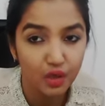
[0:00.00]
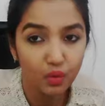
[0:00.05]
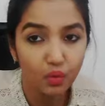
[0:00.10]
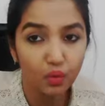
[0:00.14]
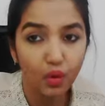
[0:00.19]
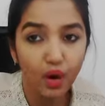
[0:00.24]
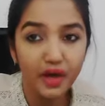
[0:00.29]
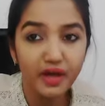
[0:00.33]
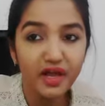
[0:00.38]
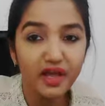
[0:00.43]

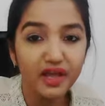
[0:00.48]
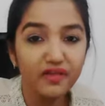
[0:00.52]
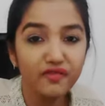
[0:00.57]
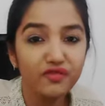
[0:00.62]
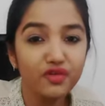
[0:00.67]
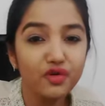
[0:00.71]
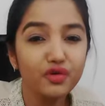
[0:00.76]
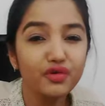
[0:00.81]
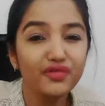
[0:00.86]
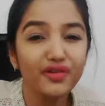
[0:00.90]
what
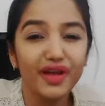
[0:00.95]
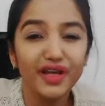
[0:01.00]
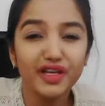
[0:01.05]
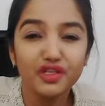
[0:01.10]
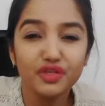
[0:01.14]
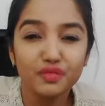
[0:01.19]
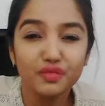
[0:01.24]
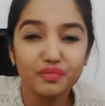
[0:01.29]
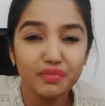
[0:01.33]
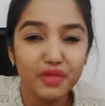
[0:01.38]
if you
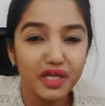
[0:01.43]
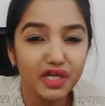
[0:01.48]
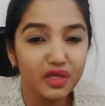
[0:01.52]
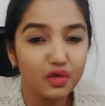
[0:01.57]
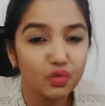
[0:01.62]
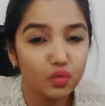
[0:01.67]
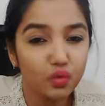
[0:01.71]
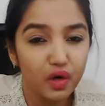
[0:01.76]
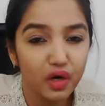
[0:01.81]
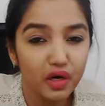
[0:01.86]
try to make
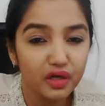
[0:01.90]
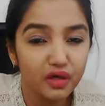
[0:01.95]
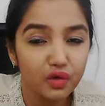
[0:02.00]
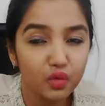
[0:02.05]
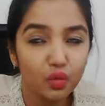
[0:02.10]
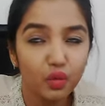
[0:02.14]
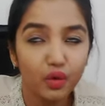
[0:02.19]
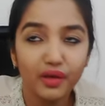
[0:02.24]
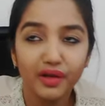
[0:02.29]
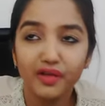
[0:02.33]
it work?
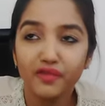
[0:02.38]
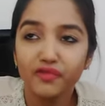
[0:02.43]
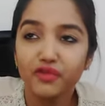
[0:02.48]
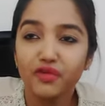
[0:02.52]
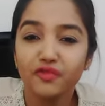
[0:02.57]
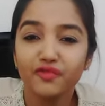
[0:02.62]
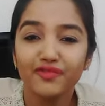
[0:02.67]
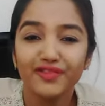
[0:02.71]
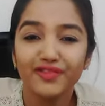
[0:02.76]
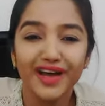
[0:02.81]
What if
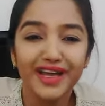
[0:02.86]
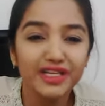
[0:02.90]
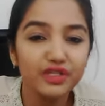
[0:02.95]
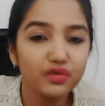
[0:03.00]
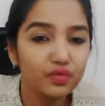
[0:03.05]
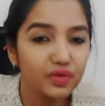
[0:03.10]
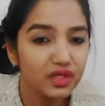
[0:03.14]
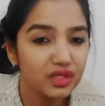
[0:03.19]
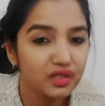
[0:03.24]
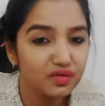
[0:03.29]
you
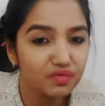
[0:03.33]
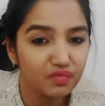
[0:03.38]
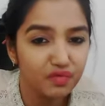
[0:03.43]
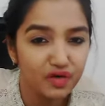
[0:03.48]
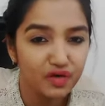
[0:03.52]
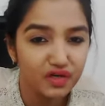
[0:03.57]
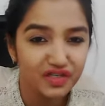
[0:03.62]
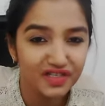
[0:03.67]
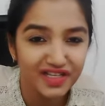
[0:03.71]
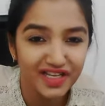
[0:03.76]
fight with this
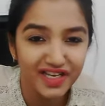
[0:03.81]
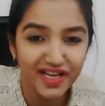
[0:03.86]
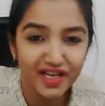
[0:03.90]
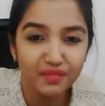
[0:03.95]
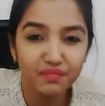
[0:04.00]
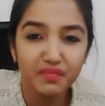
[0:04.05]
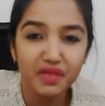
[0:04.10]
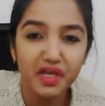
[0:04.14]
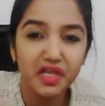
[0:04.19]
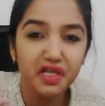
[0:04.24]
person
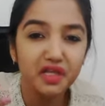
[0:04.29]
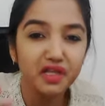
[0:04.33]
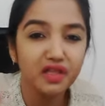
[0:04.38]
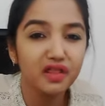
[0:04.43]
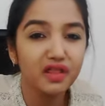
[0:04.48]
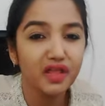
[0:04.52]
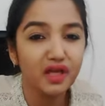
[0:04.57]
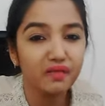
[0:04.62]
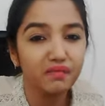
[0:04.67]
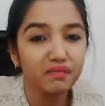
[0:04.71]
and make
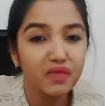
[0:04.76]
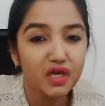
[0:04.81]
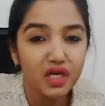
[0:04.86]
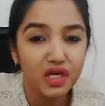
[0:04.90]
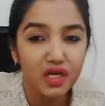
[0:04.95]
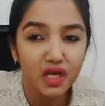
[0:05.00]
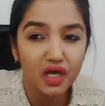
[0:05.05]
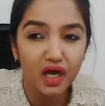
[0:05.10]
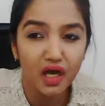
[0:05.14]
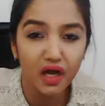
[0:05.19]
them
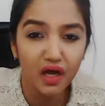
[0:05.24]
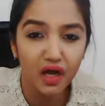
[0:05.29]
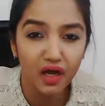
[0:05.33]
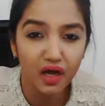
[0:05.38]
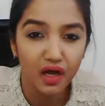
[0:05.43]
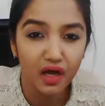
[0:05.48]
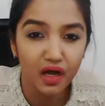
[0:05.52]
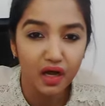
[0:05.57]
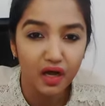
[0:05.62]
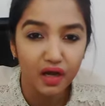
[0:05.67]

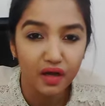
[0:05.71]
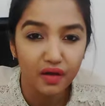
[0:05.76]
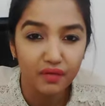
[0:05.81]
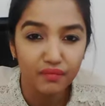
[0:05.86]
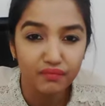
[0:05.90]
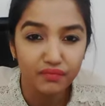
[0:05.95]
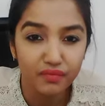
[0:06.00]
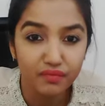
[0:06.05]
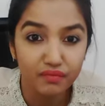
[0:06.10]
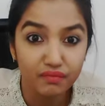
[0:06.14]

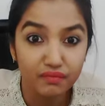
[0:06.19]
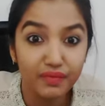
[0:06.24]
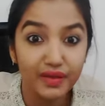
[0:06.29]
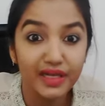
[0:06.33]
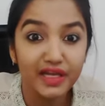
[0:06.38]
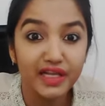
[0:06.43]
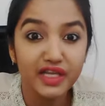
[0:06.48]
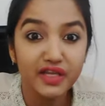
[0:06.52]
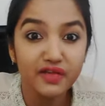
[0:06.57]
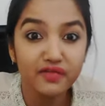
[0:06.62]

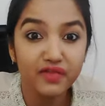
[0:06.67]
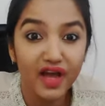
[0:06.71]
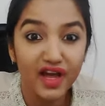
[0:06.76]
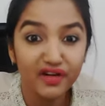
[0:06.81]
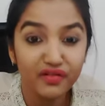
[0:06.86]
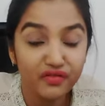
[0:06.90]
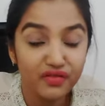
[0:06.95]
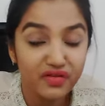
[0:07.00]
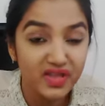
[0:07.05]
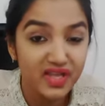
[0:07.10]
believe
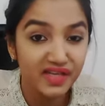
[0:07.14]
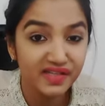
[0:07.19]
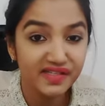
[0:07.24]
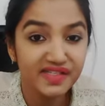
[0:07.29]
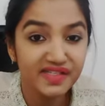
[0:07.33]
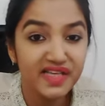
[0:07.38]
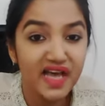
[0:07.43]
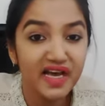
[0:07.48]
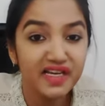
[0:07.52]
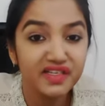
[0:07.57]
and
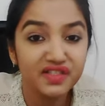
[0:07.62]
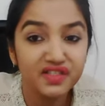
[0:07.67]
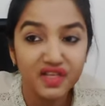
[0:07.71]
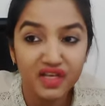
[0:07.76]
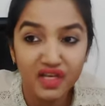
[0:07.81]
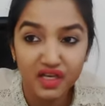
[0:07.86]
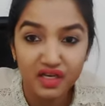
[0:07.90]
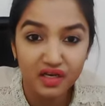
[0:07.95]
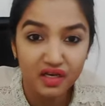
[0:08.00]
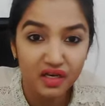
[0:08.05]
reassess
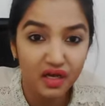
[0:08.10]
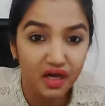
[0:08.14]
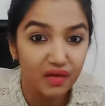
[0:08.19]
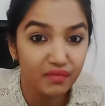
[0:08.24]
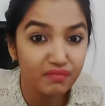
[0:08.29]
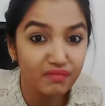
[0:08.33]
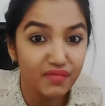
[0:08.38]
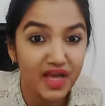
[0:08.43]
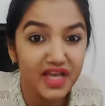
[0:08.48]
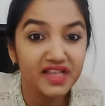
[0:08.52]

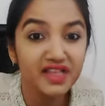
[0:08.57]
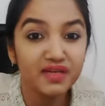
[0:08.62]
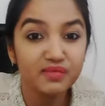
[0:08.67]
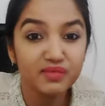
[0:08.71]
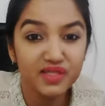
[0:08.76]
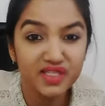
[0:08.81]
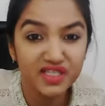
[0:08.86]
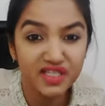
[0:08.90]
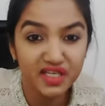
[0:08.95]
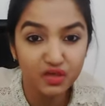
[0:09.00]
and make
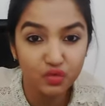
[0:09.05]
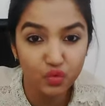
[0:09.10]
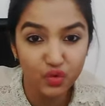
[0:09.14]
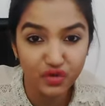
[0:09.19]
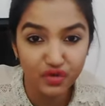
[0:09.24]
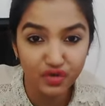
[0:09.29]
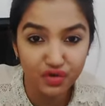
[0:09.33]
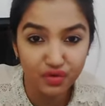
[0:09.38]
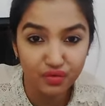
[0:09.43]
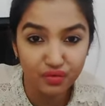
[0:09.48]
them stick
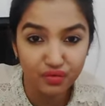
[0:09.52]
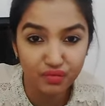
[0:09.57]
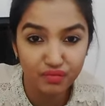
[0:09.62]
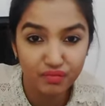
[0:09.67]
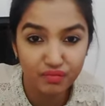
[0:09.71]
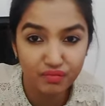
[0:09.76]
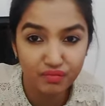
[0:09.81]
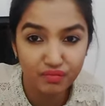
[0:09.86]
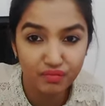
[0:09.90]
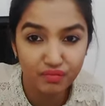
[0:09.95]
with you?
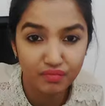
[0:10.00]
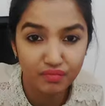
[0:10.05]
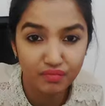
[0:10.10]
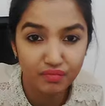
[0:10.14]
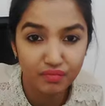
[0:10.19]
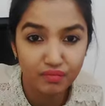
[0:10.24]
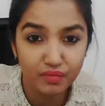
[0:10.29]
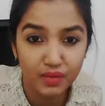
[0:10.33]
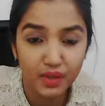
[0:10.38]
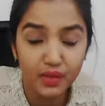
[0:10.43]

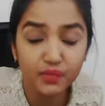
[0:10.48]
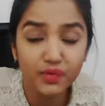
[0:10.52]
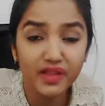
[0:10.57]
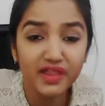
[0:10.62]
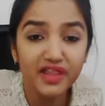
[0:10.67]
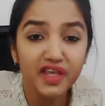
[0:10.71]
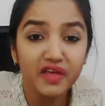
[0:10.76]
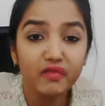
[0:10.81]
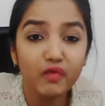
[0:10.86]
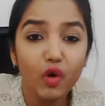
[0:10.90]
But
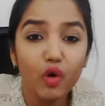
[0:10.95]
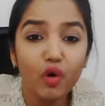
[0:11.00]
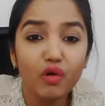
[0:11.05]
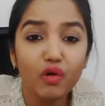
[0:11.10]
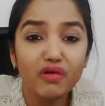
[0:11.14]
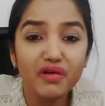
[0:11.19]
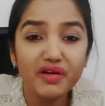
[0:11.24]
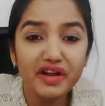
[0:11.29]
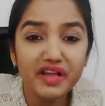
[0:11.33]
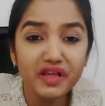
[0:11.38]
when they have
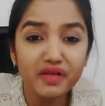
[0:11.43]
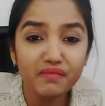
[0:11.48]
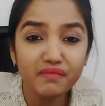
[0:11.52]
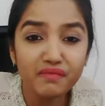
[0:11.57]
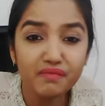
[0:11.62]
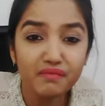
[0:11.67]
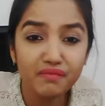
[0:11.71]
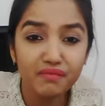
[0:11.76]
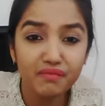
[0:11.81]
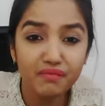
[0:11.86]
already
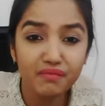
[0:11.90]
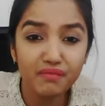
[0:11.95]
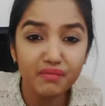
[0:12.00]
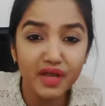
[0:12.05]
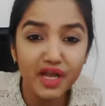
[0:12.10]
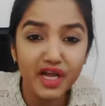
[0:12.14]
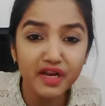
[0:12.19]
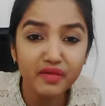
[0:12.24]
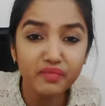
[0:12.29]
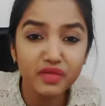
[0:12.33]

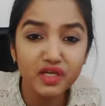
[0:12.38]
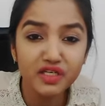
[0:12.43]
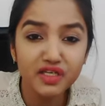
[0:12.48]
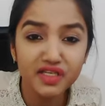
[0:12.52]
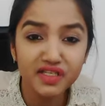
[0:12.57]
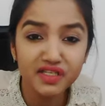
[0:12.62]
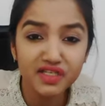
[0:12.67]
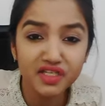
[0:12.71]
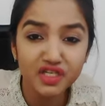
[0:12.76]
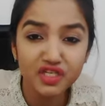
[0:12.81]
made up the
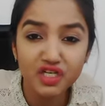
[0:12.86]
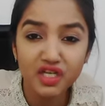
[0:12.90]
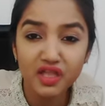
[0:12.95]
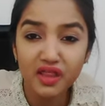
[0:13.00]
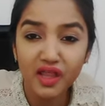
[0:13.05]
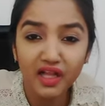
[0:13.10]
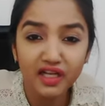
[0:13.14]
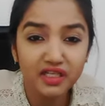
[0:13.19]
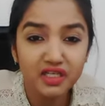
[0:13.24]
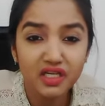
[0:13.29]

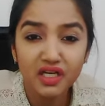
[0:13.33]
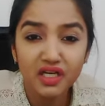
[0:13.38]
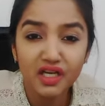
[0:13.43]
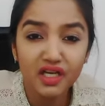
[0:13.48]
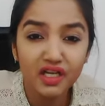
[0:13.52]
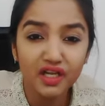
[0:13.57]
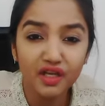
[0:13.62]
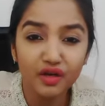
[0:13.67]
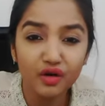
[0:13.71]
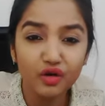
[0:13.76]
decision that
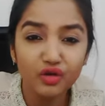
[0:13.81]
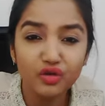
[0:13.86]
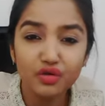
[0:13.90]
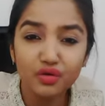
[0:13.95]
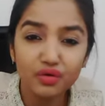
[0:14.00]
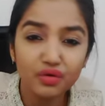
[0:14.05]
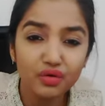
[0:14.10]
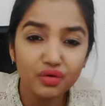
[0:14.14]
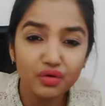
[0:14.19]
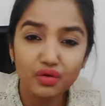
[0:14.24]

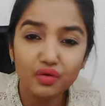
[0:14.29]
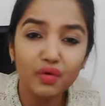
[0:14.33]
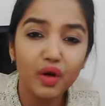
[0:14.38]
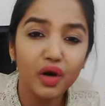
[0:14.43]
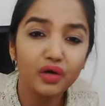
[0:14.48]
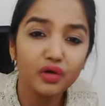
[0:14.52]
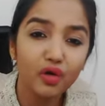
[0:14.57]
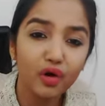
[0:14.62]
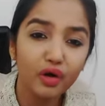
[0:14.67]
you are